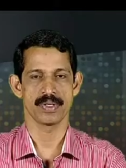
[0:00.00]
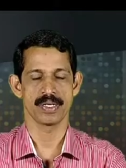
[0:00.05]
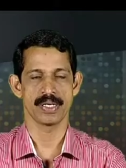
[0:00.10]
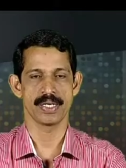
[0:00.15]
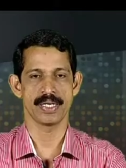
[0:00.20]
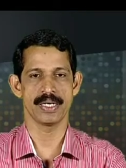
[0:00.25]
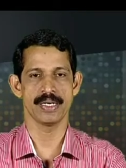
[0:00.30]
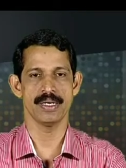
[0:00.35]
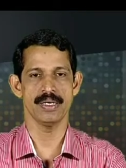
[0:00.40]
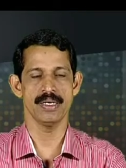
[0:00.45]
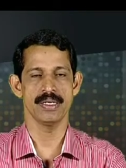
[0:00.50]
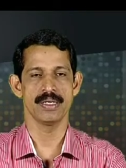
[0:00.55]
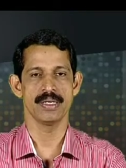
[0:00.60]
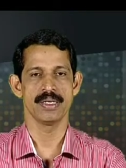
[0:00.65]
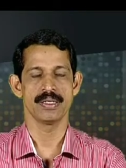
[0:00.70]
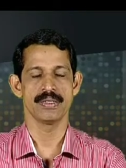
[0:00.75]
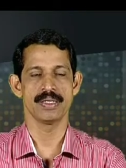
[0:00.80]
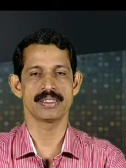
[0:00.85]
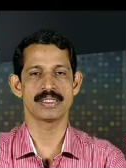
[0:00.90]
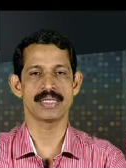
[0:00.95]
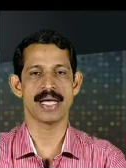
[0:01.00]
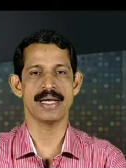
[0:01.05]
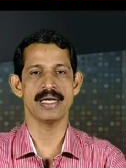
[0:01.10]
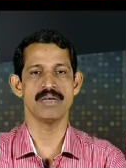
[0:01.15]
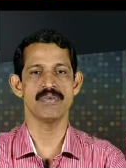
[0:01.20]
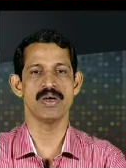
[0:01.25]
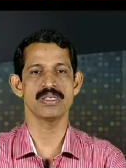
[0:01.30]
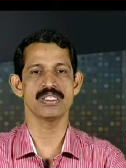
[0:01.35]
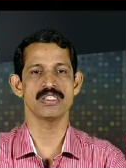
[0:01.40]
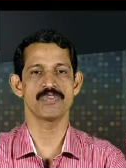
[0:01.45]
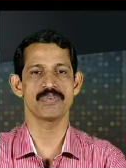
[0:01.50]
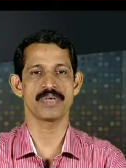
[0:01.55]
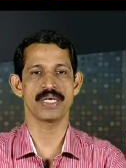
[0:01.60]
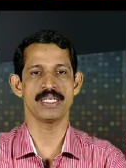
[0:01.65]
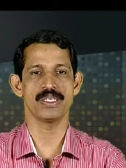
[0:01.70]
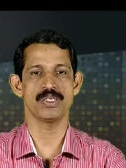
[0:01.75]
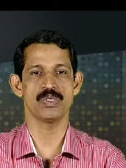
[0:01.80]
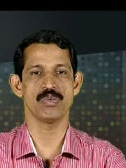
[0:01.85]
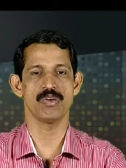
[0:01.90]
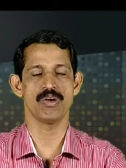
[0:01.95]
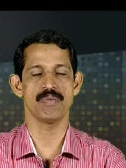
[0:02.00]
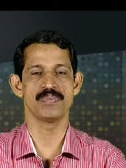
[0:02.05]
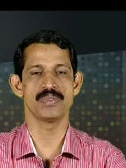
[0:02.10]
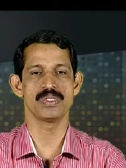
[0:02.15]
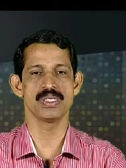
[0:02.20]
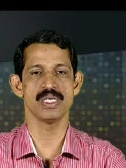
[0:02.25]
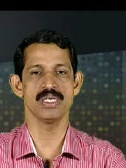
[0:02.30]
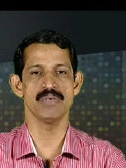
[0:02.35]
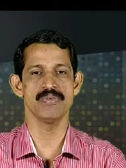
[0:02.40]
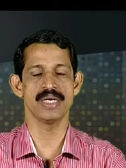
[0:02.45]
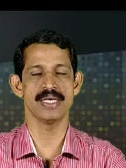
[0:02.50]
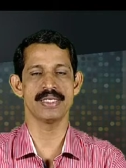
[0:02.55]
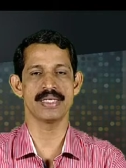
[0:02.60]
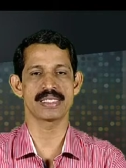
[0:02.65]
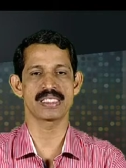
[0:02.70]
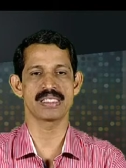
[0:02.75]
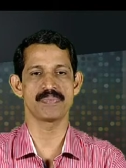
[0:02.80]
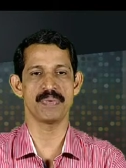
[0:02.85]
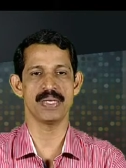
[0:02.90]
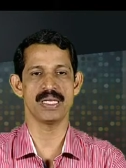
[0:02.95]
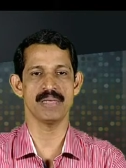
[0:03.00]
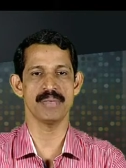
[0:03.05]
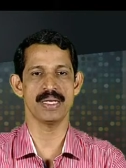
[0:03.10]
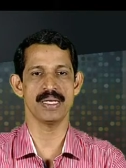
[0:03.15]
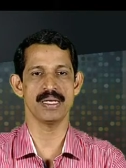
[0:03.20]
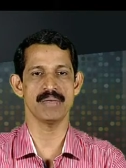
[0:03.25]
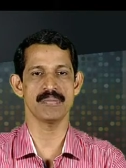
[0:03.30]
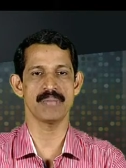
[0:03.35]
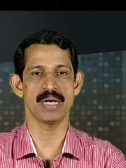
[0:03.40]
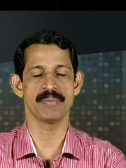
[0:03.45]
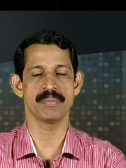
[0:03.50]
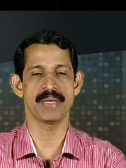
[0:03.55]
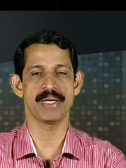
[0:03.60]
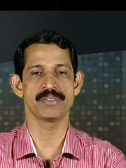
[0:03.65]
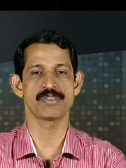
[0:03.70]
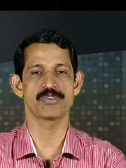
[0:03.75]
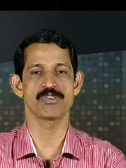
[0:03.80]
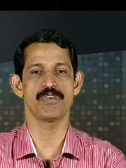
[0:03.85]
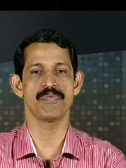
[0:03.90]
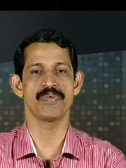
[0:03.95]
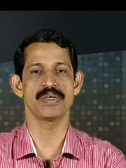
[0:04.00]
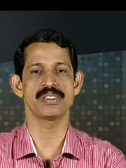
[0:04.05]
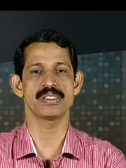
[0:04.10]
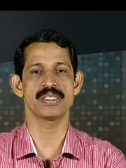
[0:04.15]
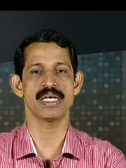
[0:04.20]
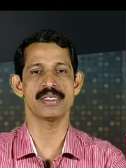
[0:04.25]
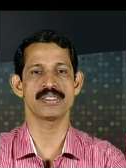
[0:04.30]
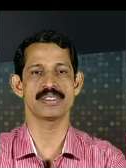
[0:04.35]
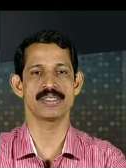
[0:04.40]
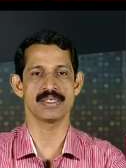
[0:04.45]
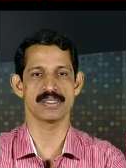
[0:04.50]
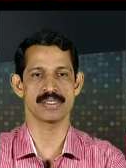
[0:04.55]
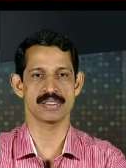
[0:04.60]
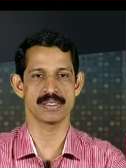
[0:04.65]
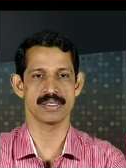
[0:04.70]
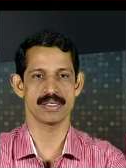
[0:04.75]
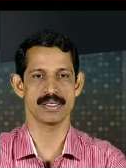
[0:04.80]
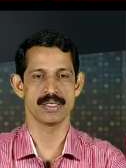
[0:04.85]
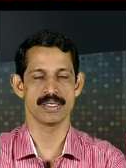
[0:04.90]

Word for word: Here the child was free to observe and experiment by means of his senses.